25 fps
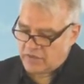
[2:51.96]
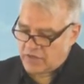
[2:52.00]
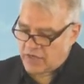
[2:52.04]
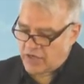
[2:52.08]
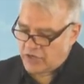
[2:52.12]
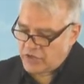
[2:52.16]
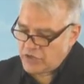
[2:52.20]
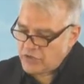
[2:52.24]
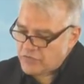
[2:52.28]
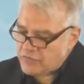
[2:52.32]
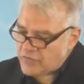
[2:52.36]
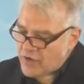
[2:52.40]

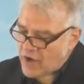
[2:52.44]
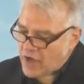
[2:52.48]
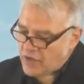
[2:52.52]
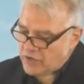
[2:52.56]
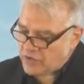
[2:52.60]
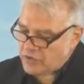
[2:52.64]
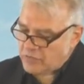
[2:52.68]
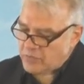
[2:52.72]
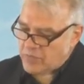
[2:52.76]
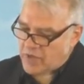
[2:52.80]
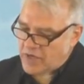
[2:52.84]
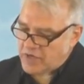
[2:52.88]
"Now you
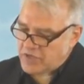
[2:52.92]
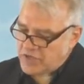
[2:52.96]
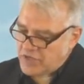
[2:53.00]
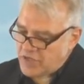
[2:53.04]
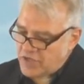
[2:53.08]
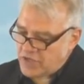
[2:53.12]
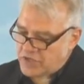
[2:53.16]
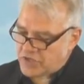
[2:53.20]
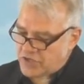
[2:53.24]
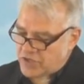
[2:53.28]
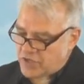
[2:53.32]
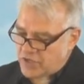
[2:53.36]
followed my
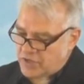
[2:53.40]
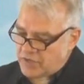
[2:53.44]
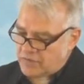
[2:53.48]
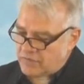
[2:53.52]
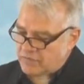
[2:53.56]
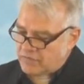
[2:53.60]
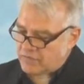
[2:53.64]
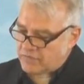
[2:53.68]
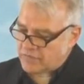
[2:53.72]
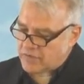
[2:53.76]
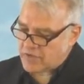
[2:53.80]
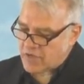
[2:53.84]

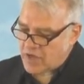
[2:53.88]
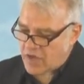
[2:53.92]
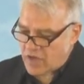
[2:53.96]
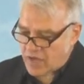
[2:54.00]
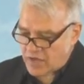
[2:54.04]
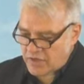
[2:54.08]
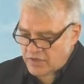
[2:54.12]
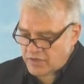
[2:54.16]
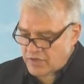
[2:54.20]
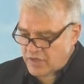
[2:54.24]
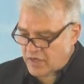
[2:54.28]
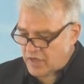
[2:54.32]
teaching,
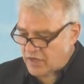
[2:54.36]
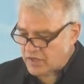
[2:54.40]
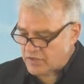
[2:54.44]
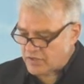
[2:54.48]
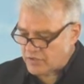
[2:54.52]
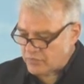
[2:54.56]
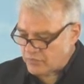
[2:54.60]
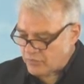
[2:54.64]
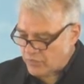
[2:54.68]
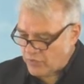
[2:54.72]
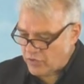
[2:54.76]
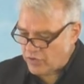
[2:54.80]

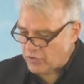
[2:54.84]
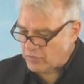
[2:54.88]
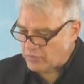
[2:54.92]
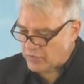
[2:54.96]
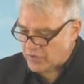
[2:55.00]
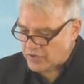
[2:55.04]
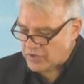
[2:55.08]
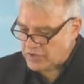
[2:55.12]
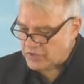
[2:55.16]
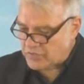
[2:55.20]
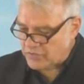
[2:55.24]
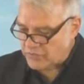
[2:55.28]
conduct,
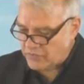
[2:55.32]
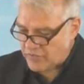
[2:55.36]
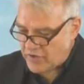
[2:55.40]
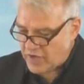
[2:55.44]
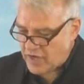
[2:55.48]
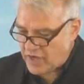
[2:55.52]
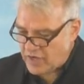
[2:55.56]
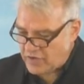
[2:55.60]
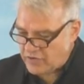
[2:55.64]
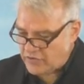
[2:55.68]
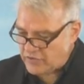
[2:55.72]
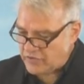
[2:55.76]
purpose,
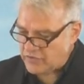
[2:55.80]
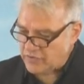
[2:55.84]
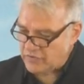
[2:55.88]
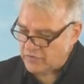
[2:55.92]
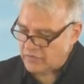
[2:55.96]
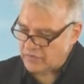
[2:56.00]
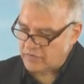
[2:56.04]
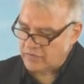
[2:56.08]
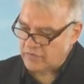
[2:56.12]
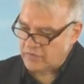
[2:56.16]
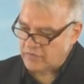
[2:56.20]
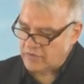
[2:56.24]
faith,
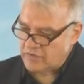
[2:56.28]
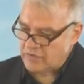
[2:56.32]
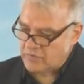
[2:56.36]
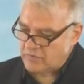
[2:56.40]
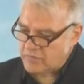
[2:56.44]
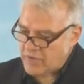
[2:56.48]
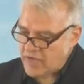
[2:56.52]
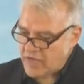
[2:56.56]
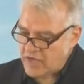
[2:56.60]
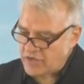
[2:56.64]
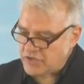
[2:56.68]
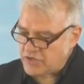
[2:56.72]

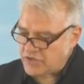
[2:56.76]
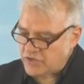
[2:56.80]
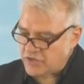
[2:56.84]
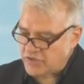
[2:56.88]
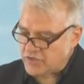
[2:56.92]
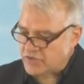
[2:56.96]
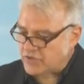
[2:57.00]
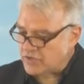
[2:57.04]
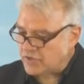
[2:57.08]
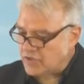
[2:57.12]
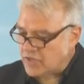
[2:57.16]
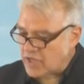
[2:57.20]

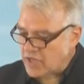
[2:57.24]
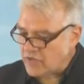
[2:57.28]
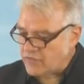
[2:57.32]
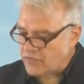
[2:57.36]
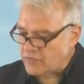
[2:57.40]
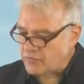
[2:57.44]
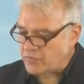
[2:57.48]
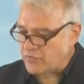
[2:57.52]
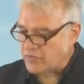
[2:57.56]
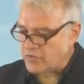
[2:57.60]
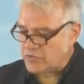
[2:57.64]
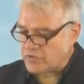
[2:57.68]
patience, love,
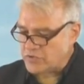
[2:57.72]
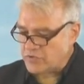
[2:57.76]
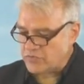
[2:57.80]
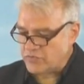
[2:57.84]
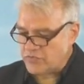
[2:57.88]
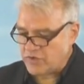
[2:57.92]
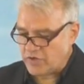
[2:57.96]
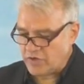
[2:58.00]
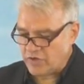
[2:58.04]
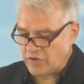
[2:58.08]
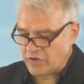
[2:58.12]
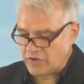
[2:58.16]
and
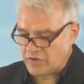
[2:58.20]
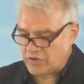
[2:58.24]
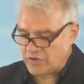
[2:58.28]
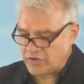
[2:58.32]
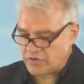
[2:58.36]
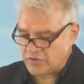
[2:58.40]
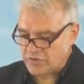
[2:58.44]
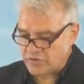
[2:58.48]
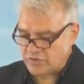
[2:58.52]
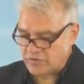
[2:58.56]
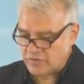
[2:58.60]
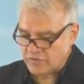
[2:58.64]

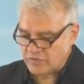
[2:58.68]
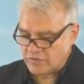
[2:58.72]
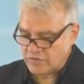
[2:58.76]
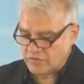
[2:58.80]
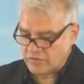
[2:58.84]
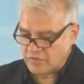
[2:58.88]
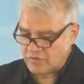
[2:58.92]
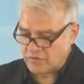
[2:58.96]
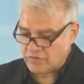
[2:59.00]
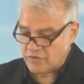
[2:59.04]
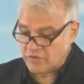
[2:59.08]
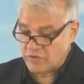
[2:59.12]
perseverance,
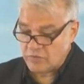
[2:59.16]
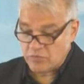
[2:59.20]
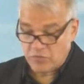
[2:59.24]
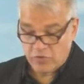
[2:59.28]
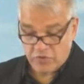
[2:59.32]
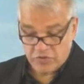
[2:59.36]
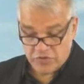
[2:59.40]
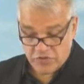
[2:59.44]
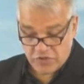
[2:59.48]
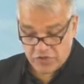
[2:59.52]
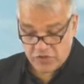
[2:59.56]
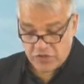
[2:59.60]

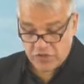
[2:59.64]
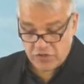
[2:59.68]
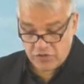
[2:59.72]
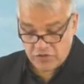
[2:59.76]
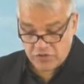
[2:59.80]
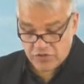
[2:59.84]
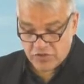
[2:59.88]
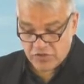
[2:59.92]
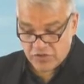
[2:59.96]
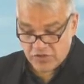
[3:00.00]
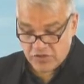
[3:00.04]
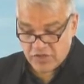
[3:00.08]

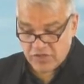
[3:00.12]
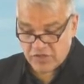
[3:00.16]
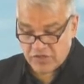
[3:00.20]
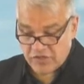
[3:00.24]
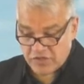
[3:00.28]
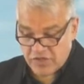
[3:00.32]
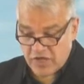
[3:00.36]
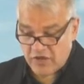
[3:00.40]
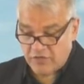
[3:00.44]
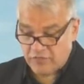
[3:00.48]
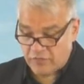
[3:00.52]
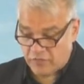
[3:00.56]
persecutions and
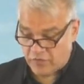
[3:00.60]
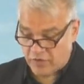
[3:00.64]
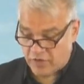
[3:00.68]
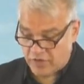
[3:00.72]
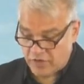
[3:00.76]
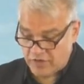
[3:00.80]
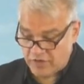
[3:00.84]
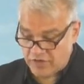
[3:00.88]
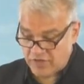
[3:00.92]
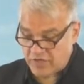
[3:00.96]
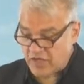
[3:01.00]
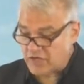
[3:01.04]

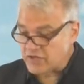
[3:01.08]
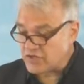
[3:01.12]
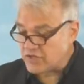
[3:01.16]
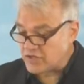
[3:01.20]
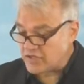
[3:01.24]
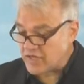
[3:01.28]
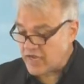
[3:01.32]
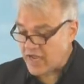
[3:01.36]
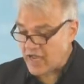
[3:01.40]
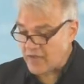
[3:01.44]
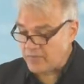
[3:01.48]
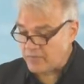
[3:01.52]
sufferings, such
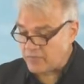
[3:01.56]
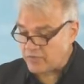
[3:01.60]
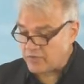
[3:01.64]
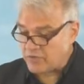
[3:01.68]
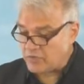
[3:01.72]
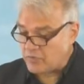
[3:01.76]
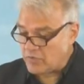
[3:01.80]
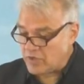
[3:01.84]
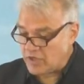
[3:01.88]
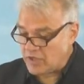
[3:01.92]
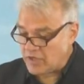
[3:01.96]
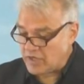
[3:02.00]
as happened
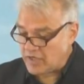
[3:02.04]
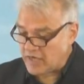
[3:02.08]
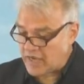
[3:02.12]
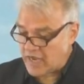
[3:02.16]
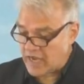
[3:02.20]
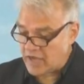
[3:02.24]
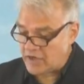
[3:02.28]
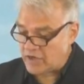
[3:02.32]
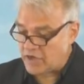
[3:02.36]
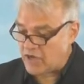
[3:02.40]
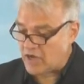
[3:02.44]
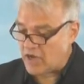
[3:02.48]
to me at
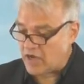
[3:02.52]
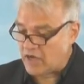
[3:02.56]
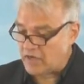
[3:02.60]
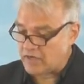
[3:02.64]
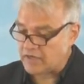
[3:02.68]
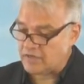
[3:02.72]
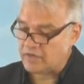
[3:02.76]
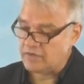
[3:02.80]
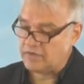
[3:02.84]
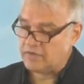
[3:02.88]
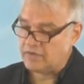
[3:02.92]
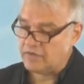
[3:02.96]

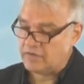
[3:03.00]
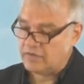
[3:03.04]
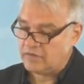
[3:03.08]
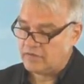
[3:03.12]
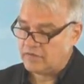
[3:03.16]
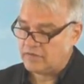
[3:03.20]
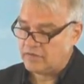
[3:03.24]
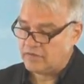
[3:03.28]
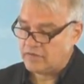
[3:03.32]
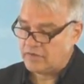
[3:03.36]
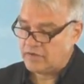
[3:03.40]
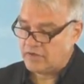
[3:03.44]
Antioch,
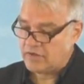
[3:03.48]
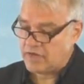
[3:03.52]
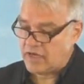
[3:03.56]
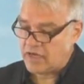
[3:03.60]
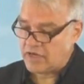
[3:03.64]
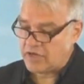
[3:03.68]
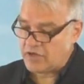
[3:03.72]
at